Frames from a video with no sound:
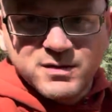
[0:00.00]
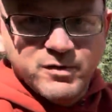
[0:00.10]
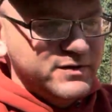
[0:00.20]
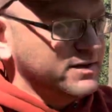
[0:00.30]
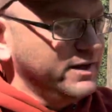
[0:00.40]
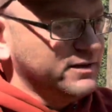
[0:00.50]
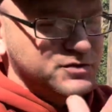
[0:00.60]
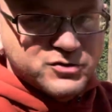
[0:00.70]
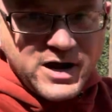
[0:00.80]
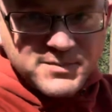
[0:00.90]
of us like to
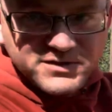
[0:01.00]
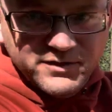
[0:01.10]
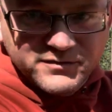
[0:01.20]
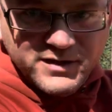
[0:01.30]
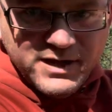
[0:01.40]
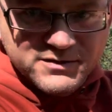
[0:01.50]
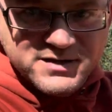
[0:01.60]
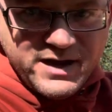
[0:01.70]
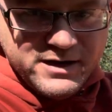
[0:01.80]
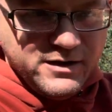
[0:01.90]
strap stuff to the
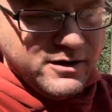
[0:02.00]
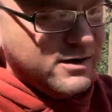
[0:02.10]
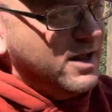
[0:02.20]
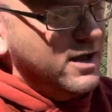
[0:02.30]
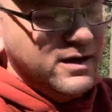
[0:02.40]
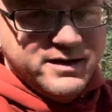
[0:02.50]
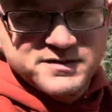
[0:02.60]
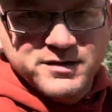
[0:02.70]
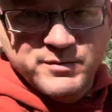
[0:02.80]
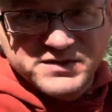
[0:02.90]
outside here, like I
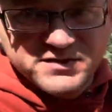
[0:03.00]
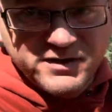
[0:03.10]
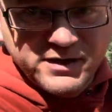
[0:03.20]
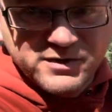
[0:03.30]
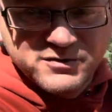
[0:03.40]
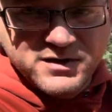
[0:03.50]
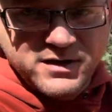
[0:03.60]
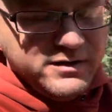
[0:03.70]
said, my stick goes on